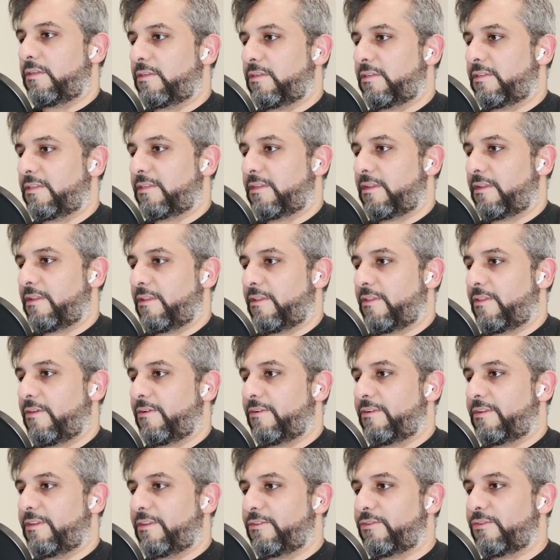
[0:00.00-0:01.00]
is
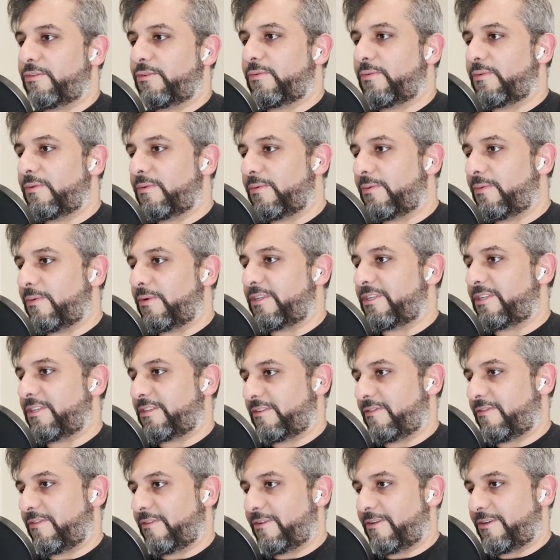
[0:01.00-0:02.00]
32, which is
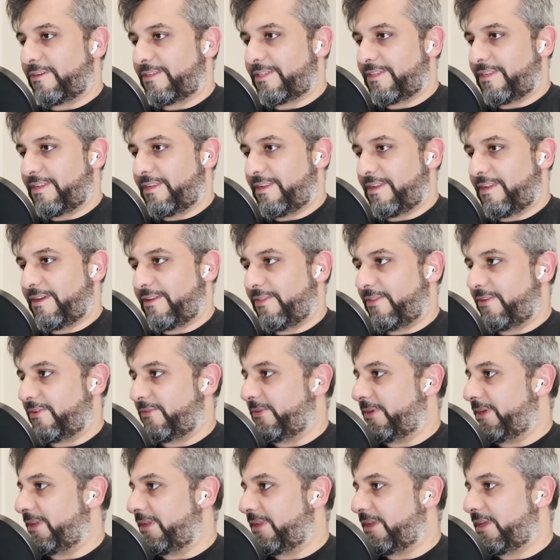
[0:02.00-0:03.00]
of course not the
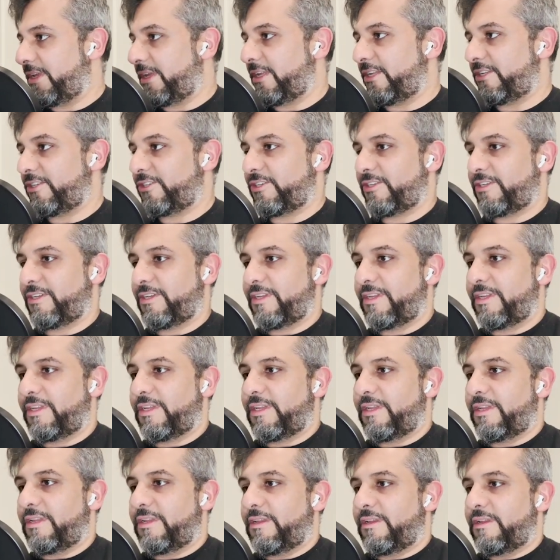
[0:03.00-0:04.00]
real age.
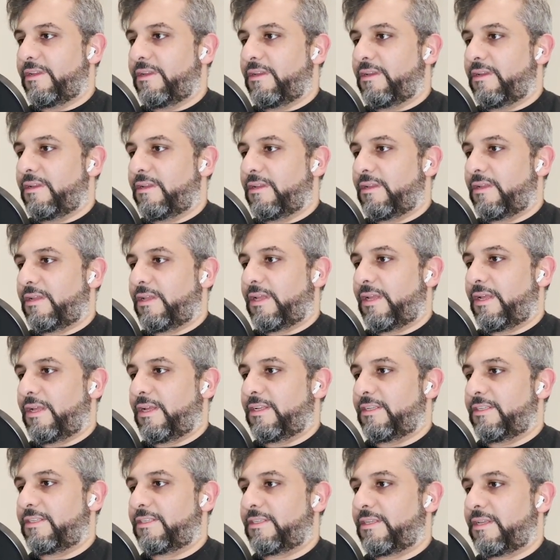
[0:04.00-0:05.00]

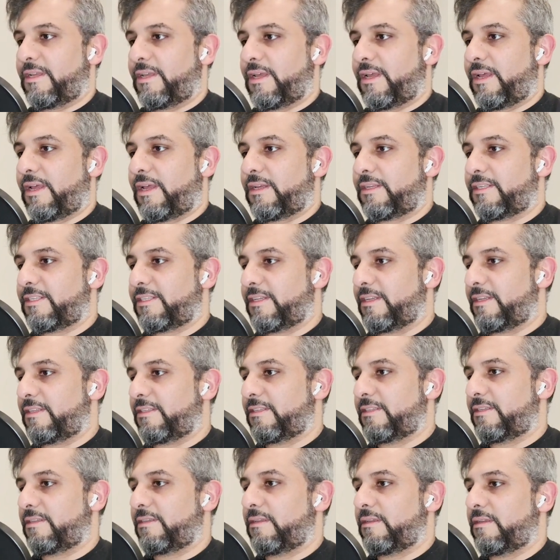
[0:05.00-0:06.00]
Has
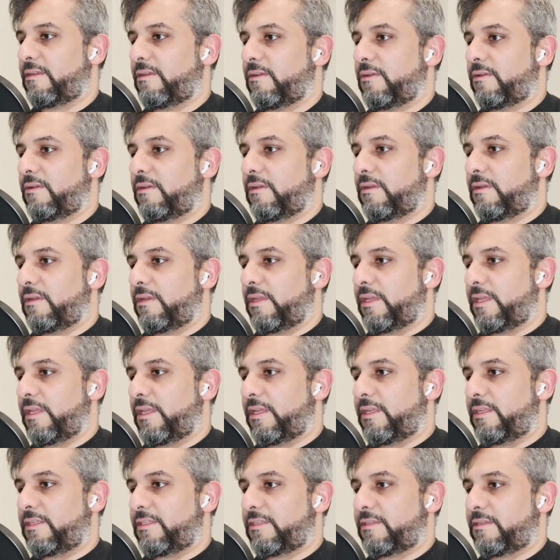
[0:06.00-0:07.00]
access
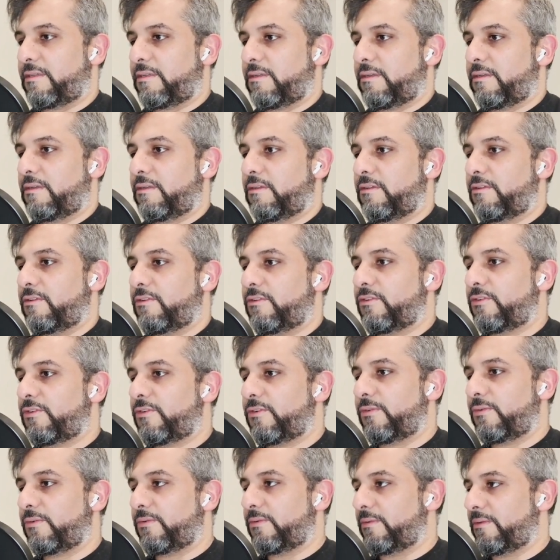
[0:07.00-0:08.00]
is
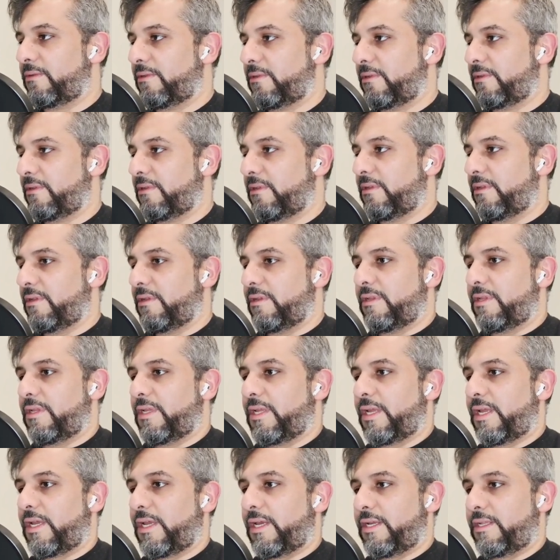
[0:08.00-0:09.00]
true,
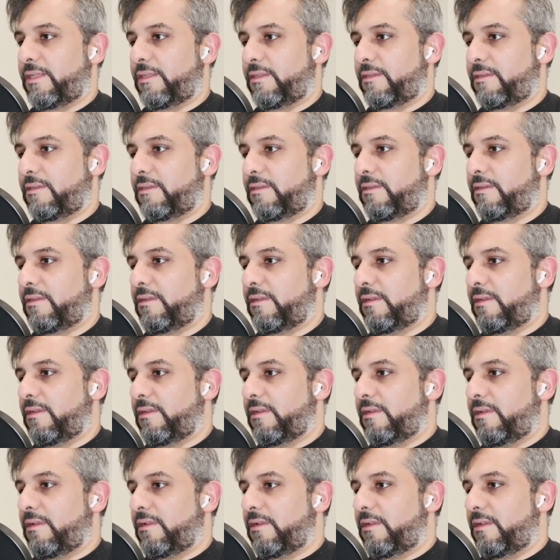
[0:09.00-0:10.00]
and
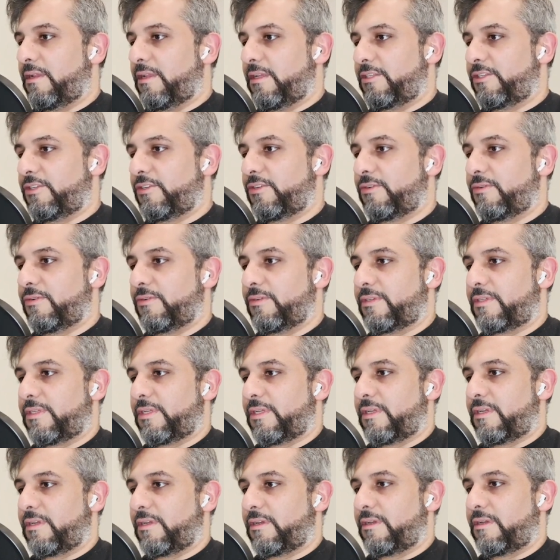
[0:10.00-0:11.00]
let's choose
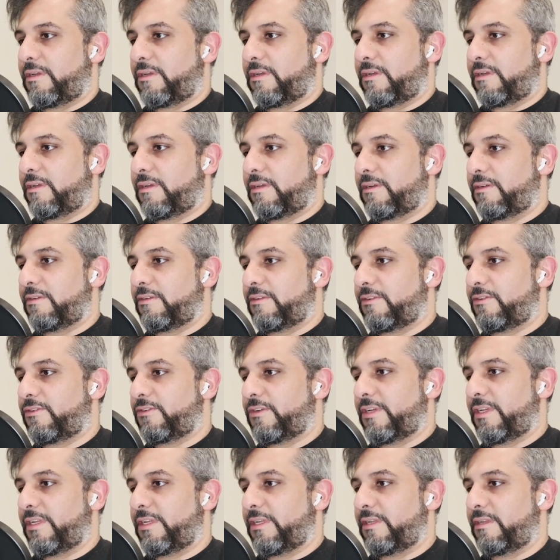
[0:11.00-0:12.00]
a
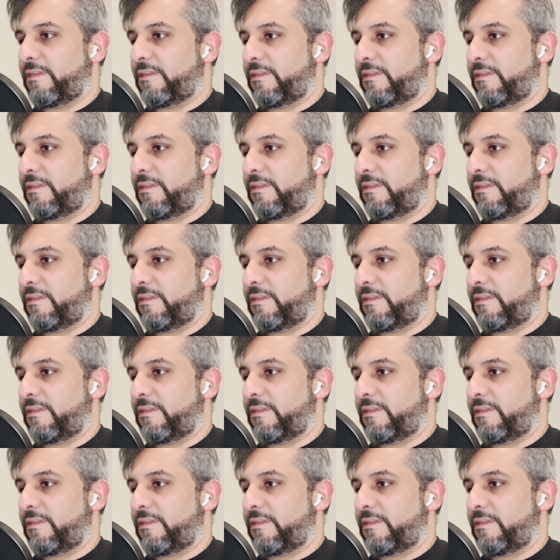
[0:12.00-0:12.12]
country